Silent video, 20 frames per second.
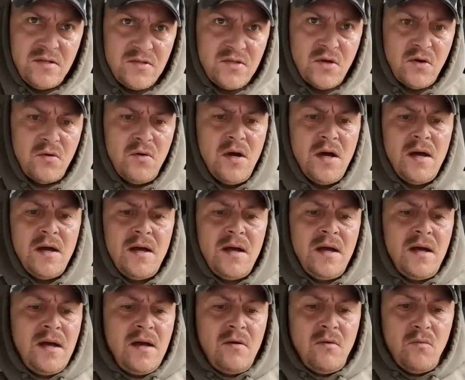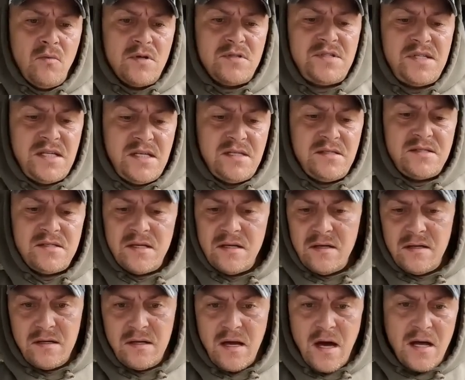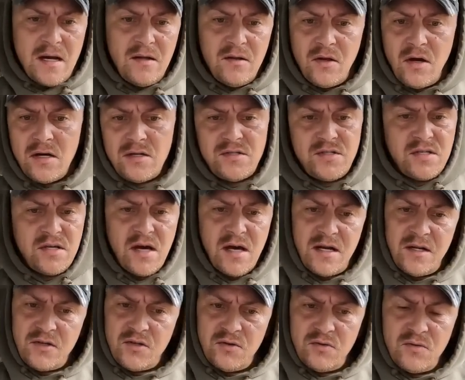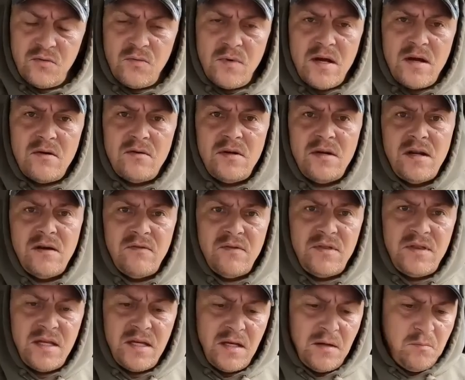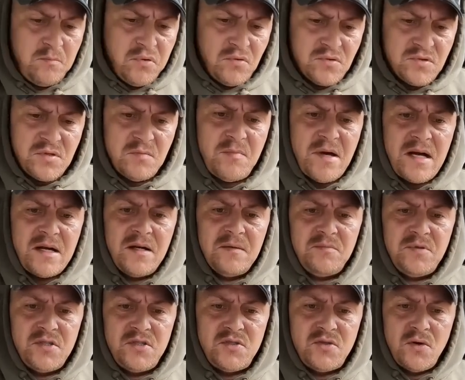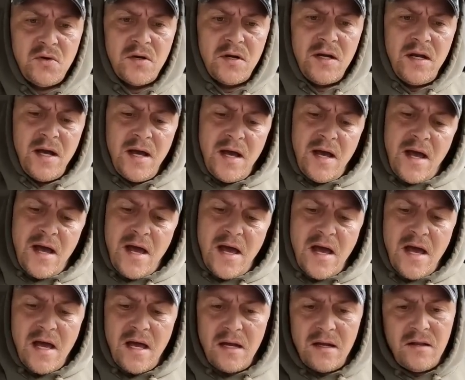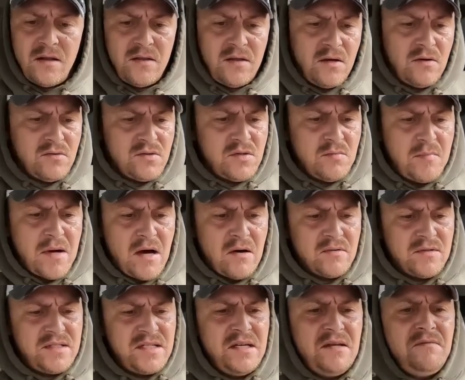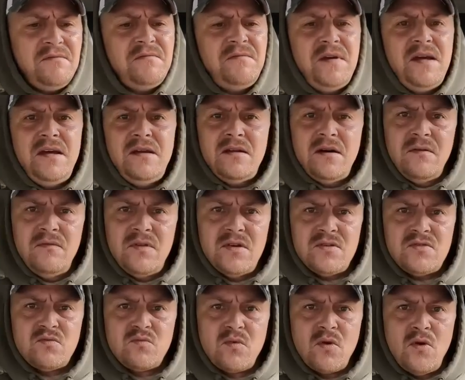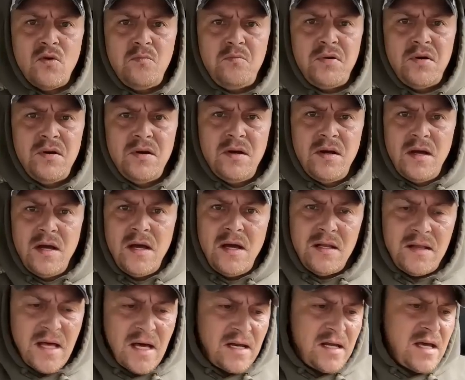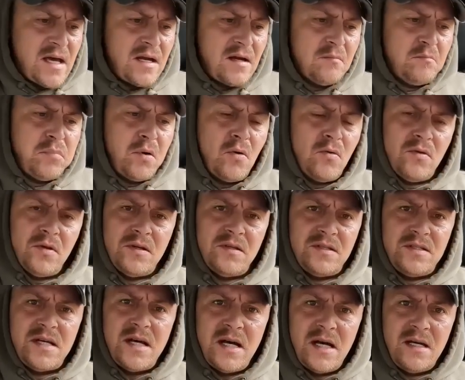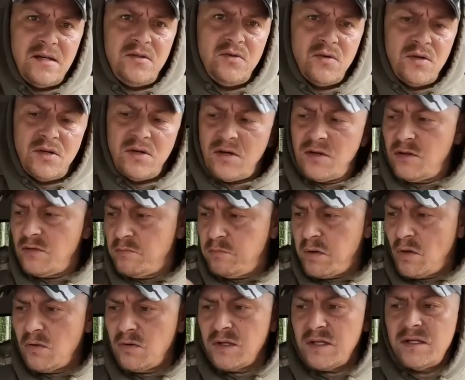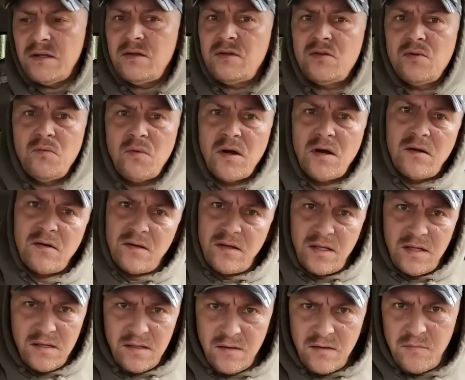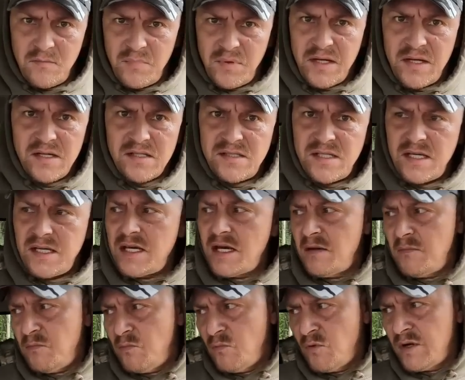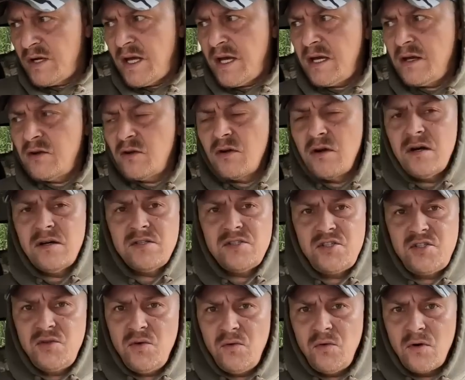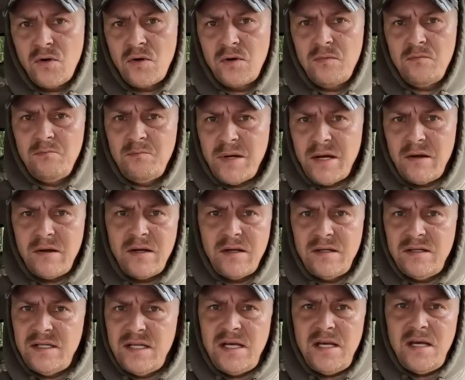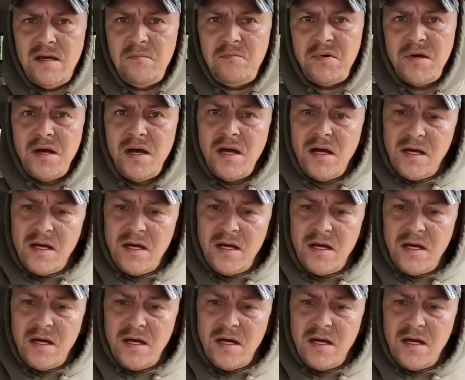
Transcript: so once he's got it launched, got it turned around and everything, he pulls it back up to shore. And there was about 10 feet of this rope that he had a bowline tied to another bowline to where, because he kept one anchor on shore buried deep